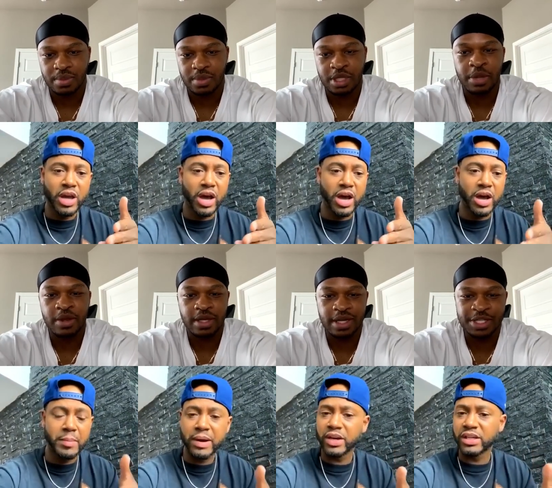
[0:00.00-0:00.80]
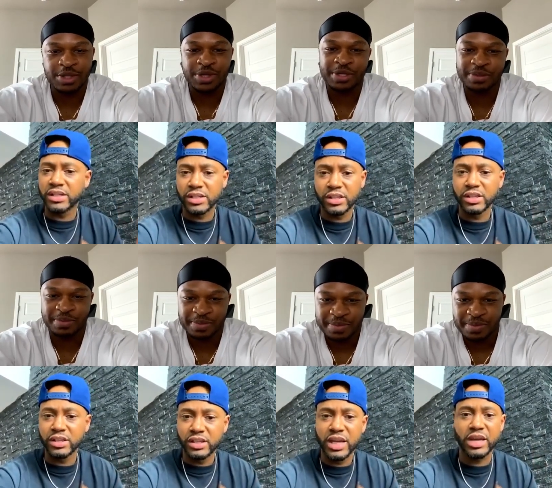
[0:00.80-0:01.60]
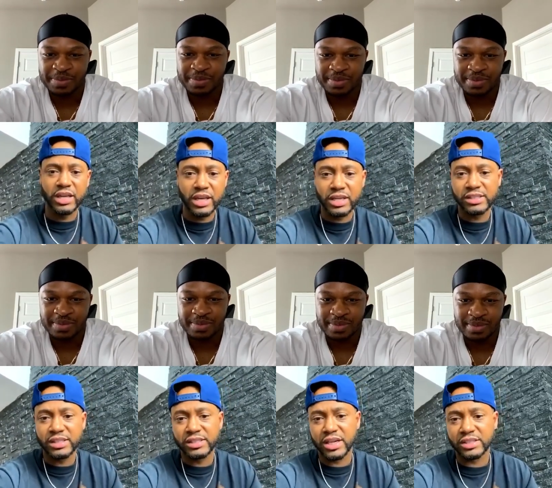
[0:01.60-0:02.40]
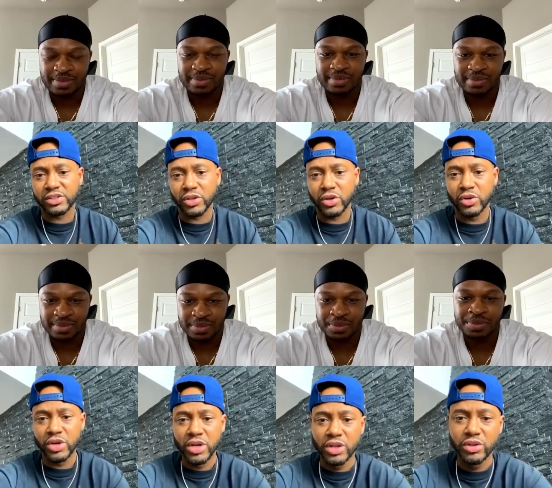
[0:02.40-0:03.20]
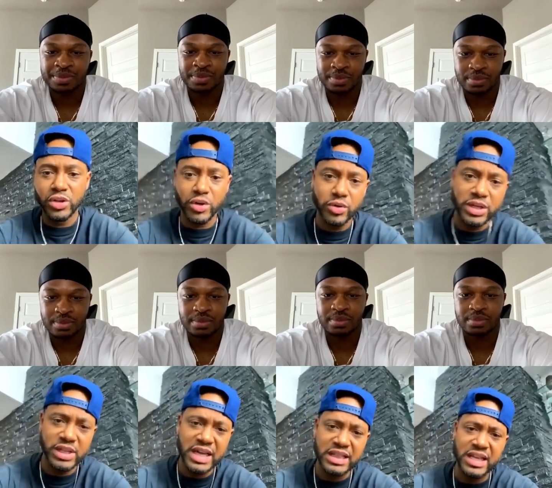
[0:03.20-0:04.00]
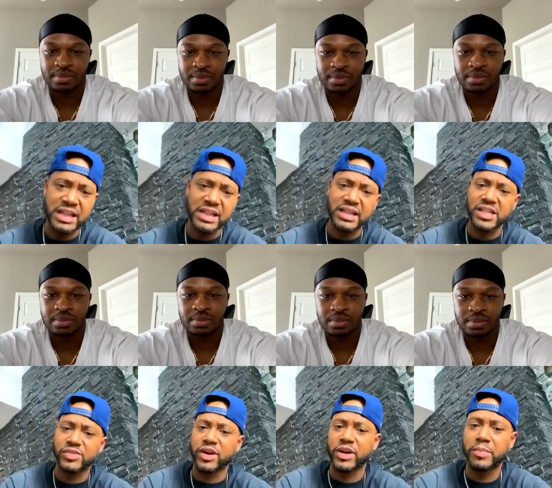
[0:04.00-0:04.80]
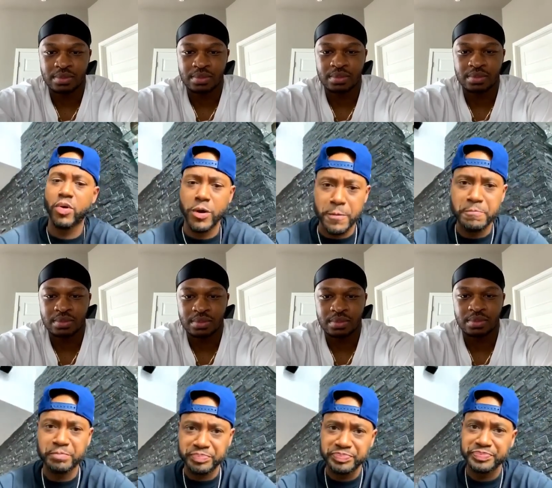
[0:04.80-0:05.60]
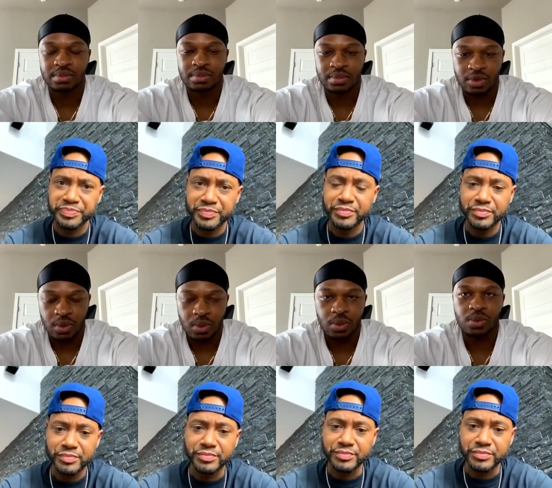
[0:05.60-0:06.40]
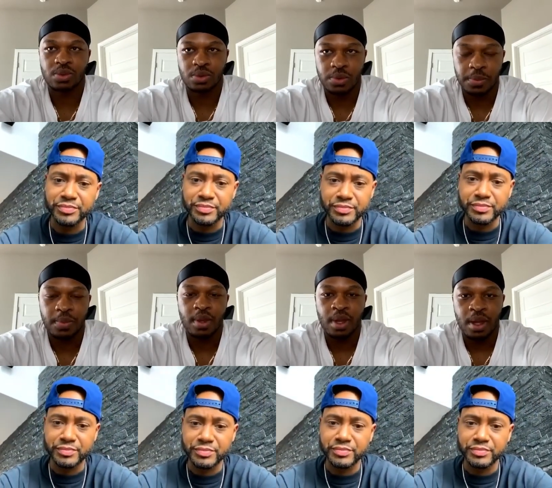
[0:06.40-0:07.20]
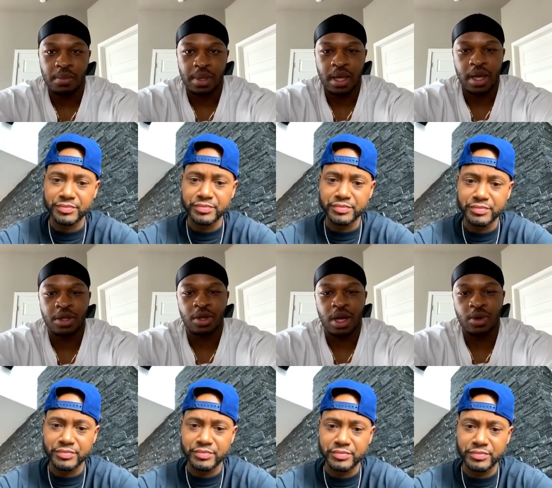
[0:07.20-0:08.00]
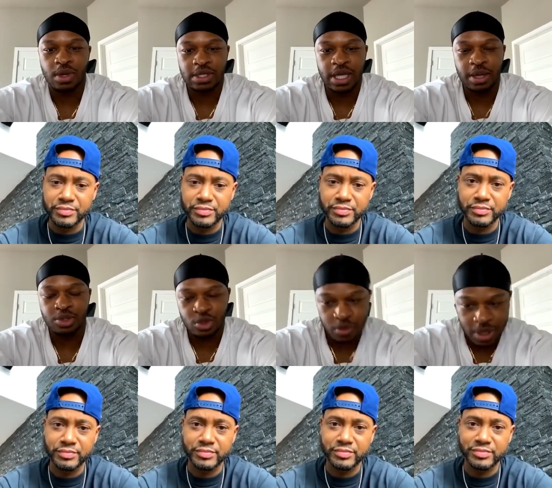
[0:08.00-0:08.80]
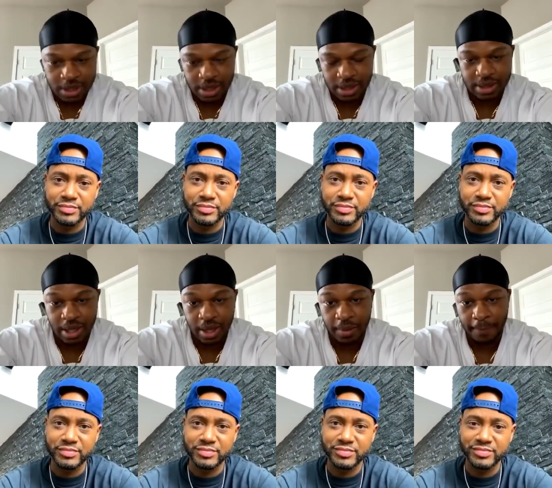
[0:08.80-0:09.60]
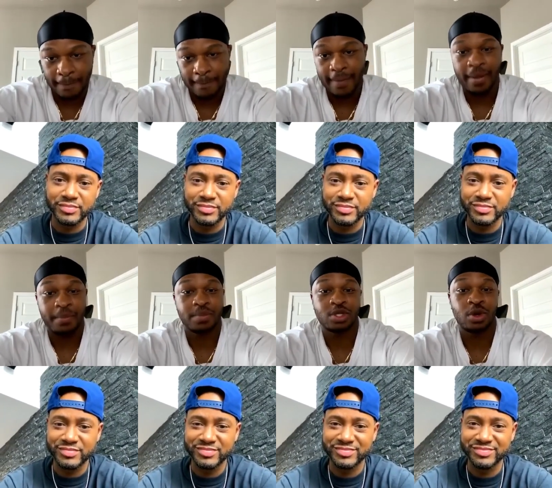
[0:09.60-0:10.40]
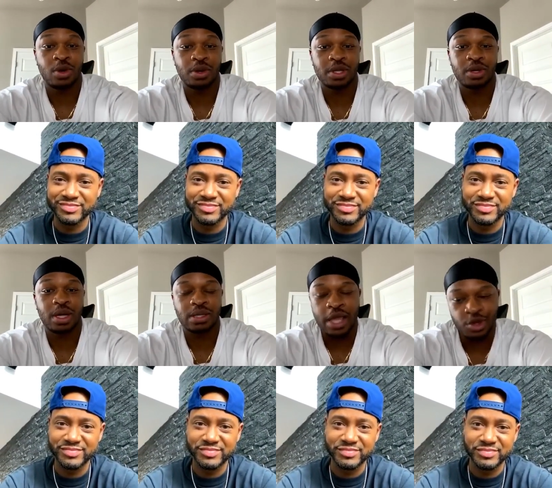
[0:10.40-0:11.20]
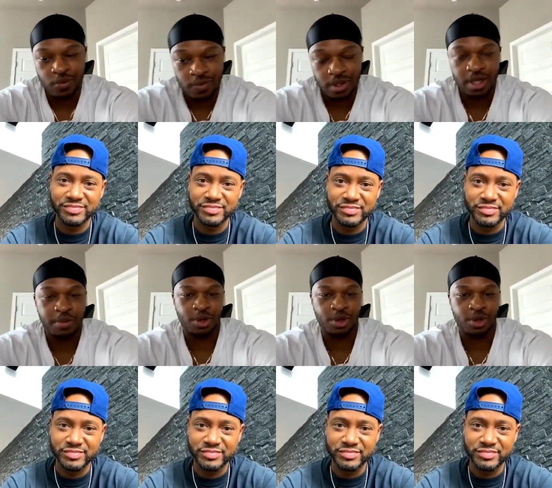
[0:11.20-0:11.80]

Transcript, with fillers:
Speaker 1: uh, american, american history yeah yeah it's it's us so mm-hmm. you know it, I, I think that's very important
Speaker 2: cool cool but yeah, you know, I don't want to take up too much of your time. So, you know, I thank you for coming